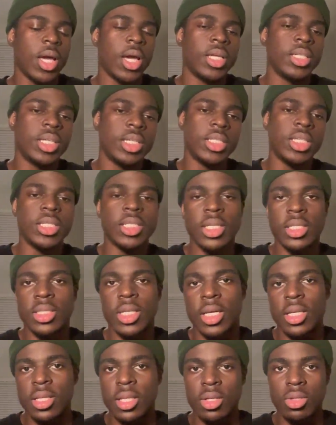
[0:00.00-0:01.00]
they did this
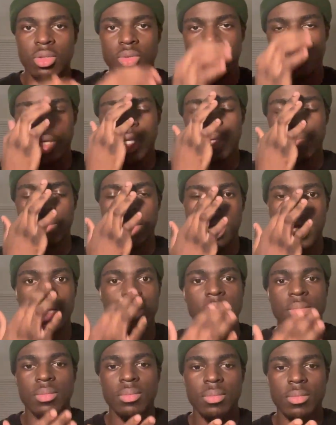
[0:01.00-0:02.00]
like little Breaking Bad
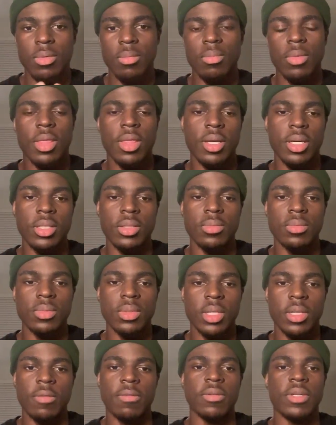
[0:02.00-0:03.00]
thing
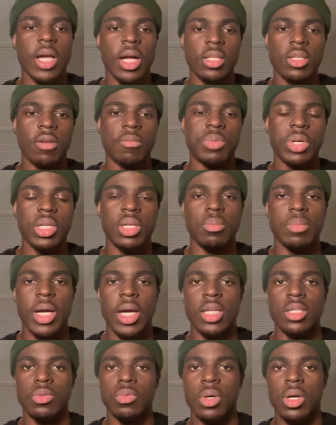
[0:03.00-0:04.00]
in the finale of Breaking
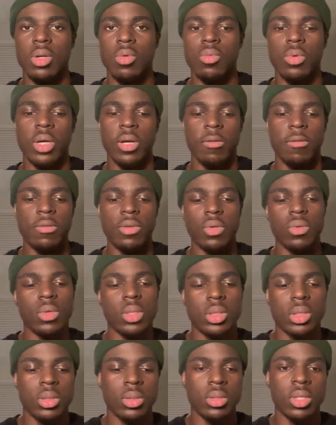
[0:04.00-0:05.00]
Bad as well, where
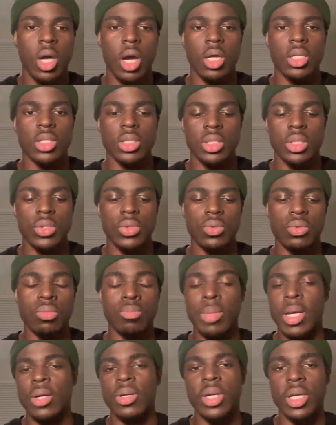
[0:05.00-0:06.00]
Fuchs nods to
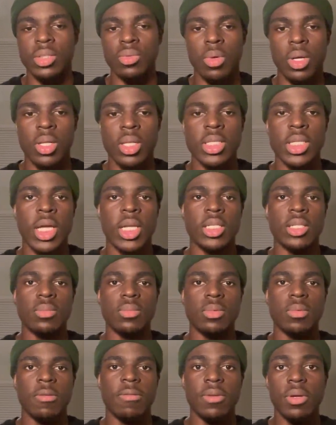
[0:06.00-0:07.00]
Barry as well, and then
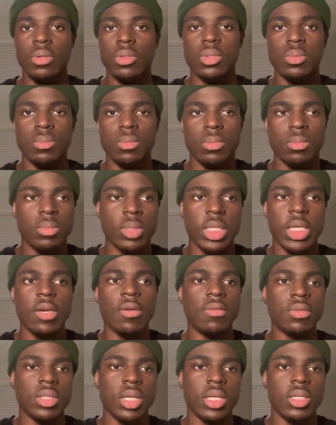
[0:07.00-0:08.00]
Fuchs
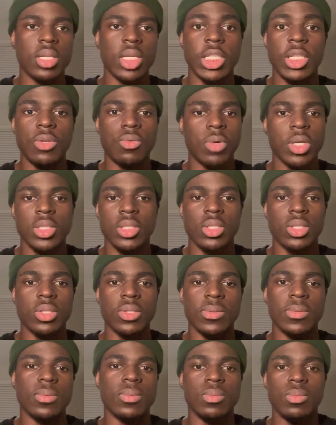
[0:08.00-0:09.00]
leaves and he runs
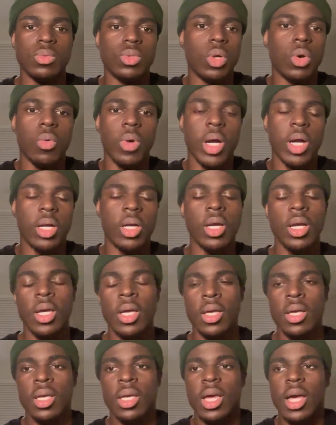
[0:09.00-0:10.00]
to nowhere.
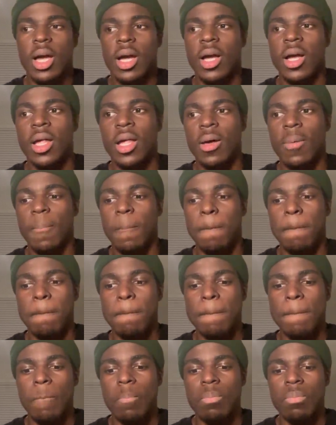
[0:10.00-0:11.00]
Um,
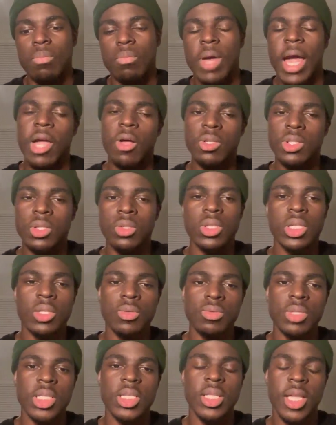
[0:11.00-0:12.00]
I also
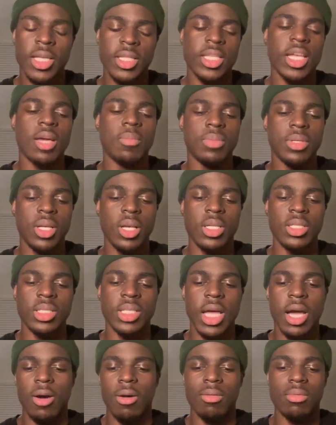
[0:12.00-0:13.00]
didn't really like that because
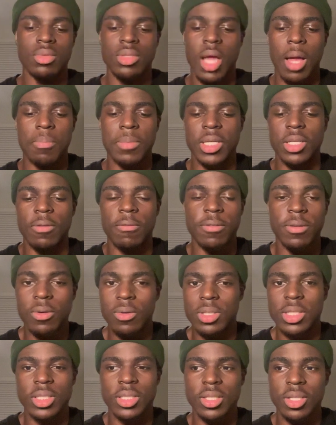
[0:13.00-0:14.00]
now, I mean,
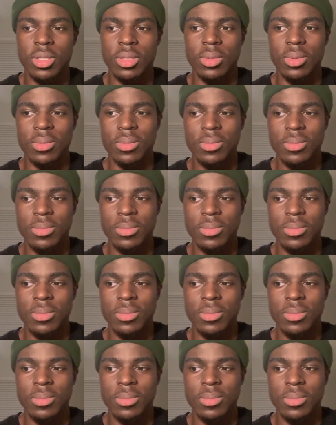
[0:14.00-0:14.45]
Fuchs is still